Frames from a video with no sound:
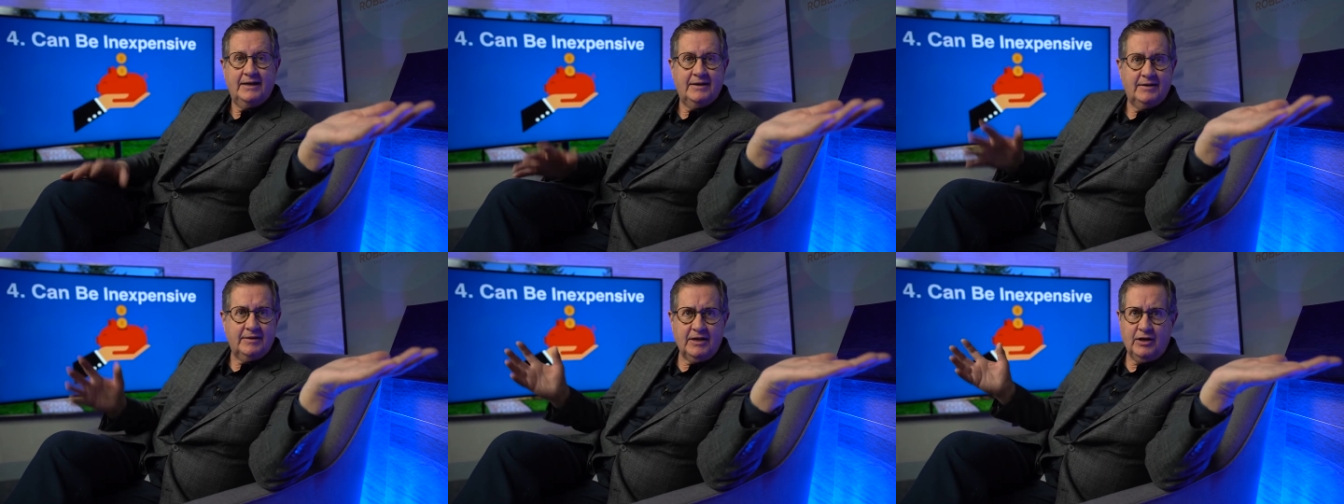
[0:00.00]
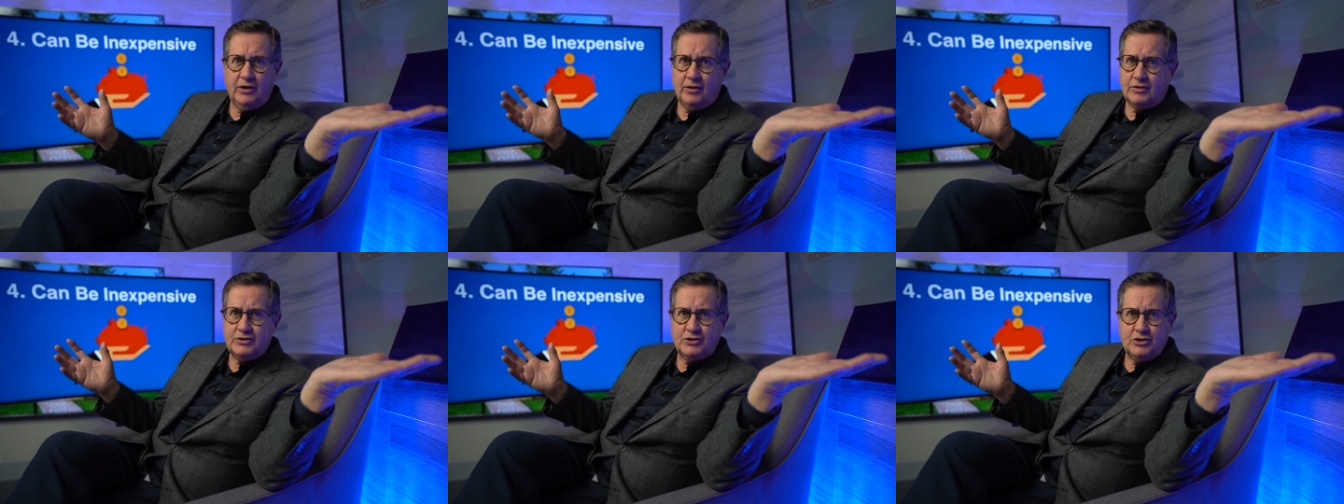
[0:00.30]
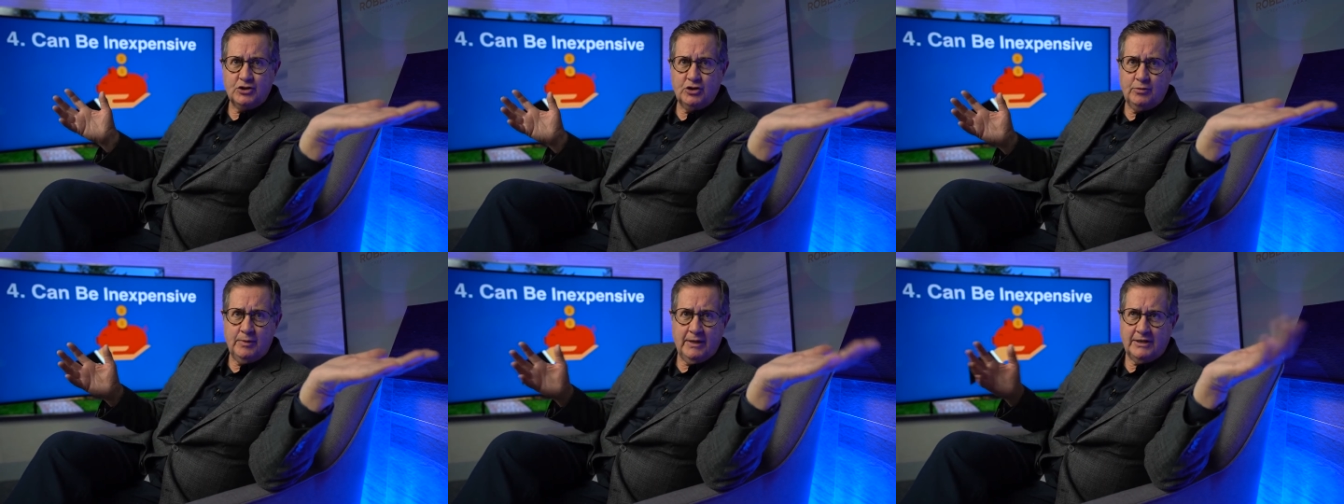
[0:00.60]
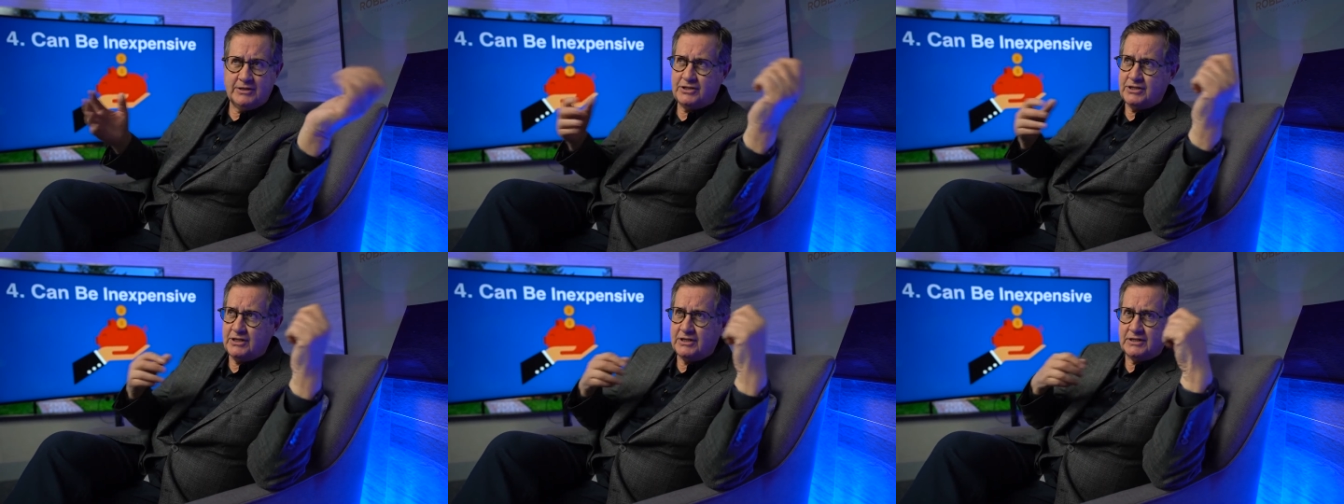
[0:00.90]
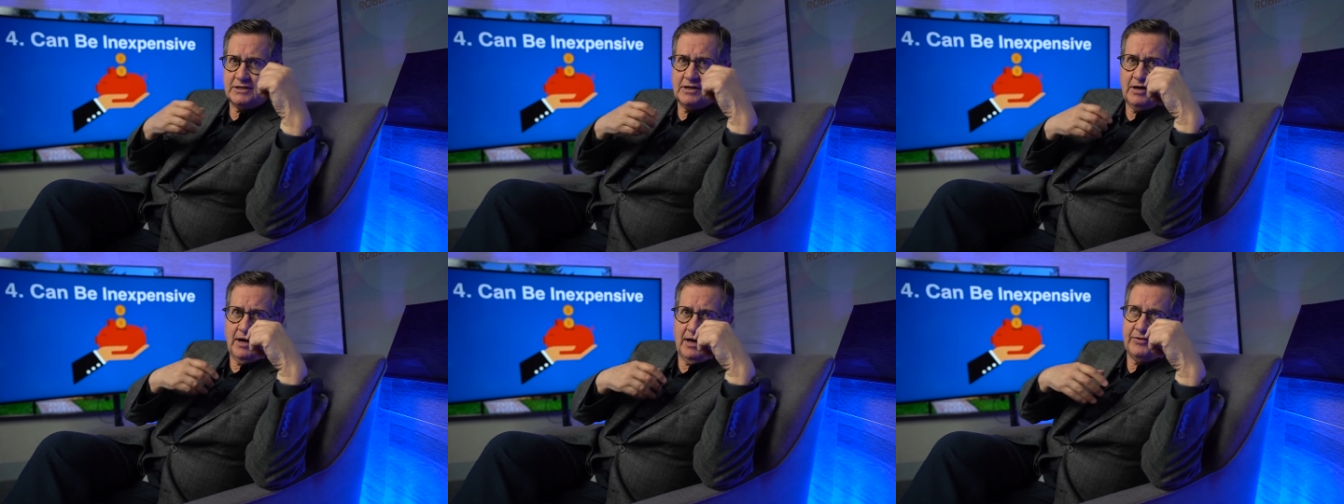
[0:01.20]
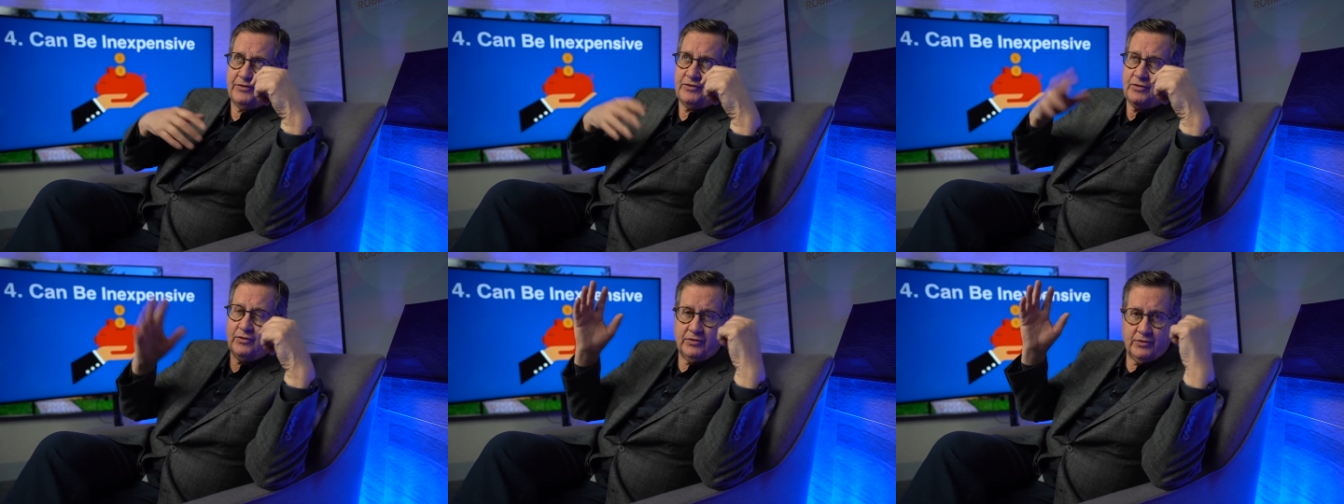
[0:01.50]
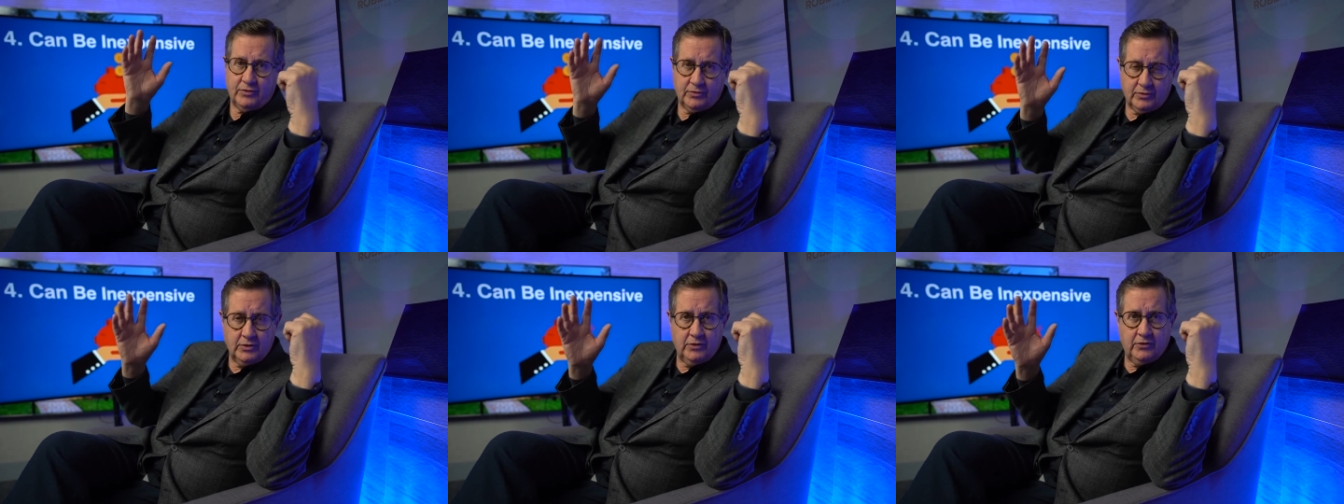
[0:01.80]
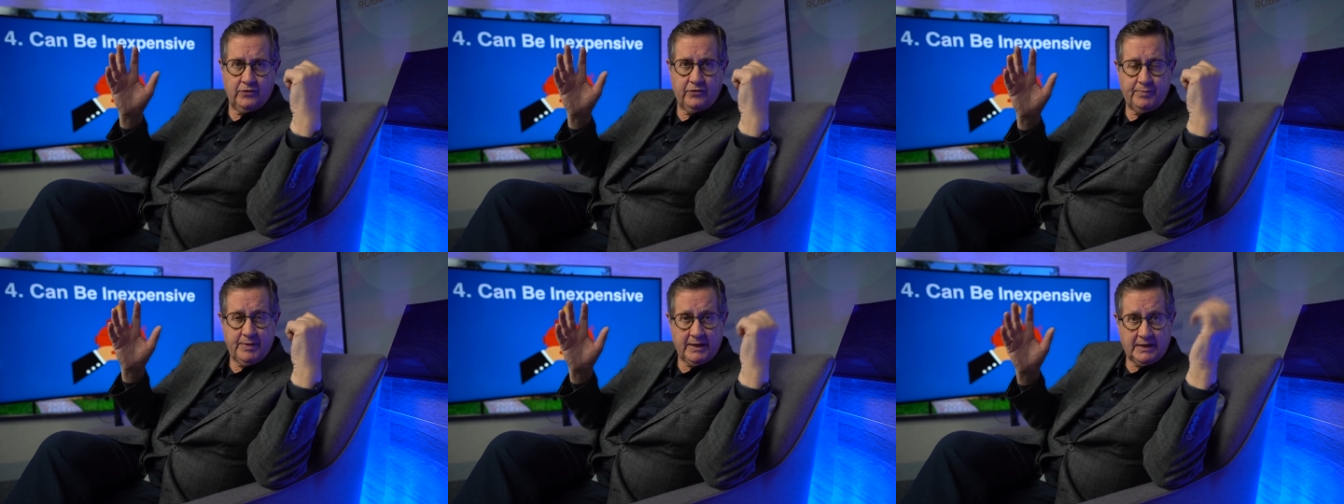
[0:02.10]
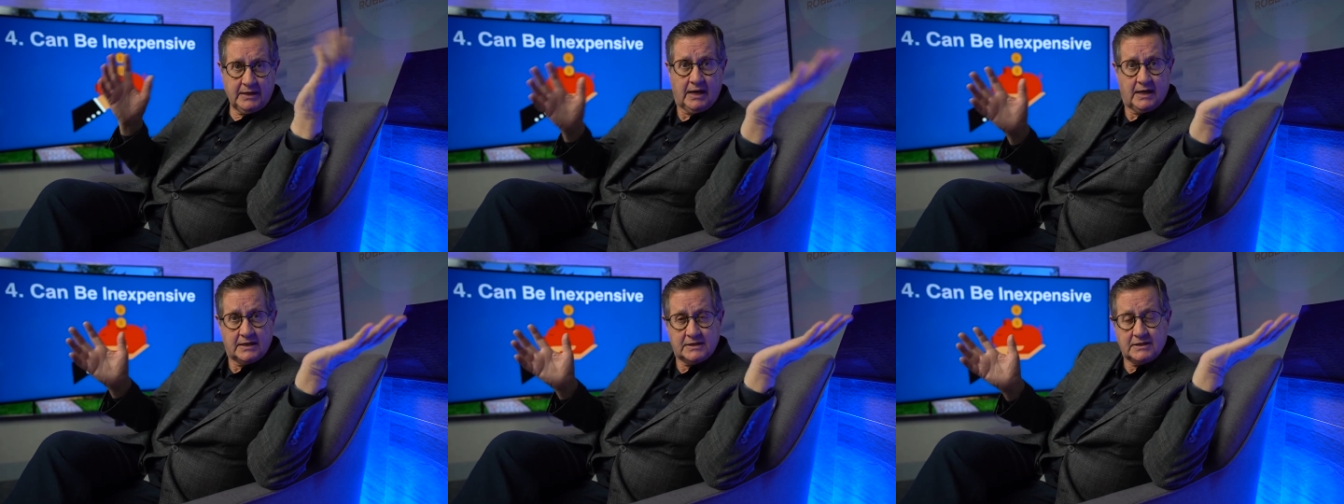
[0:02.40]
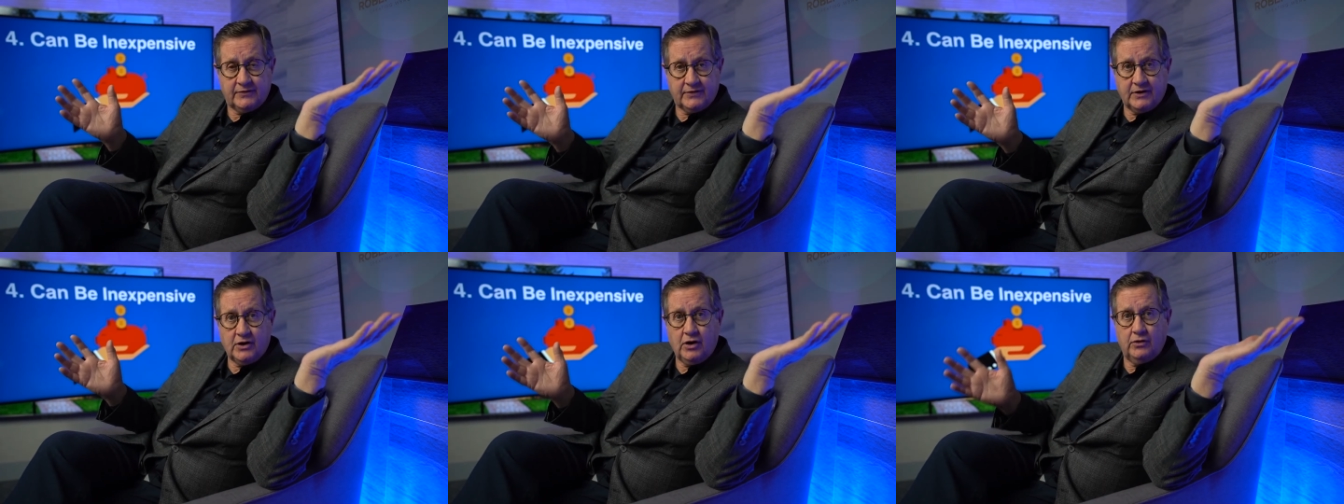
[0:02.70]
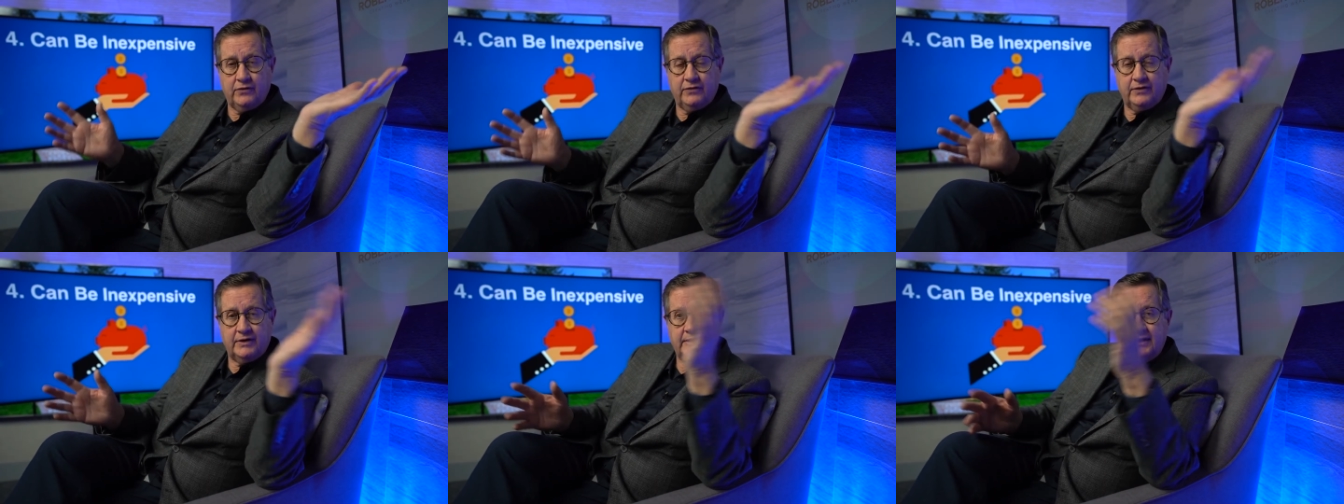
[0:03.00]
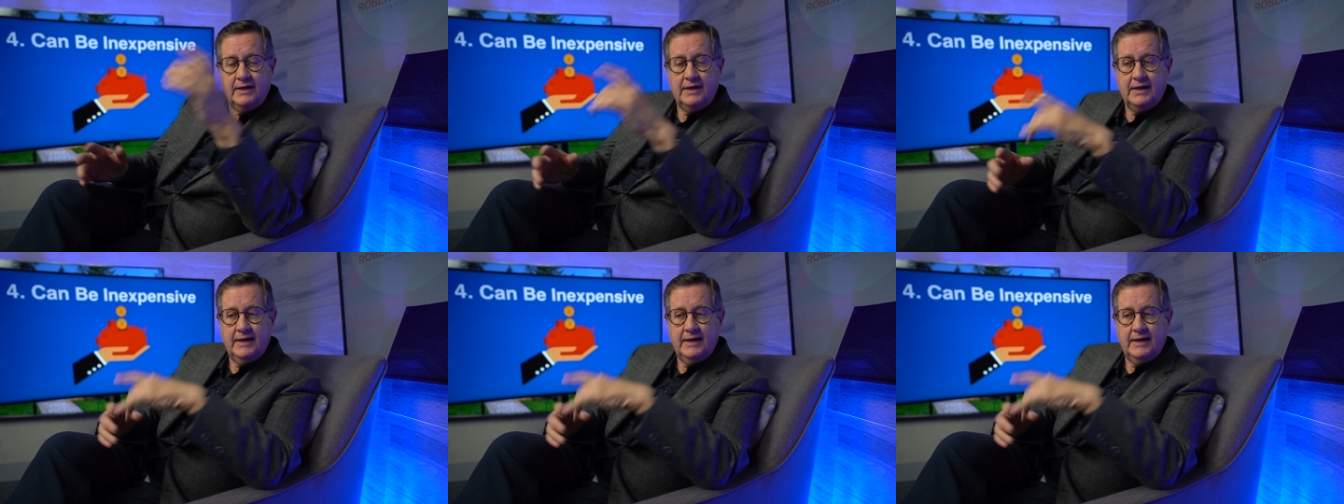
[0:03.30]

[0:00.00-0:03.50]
you know, Zoom has just gone through the roof because of COVID.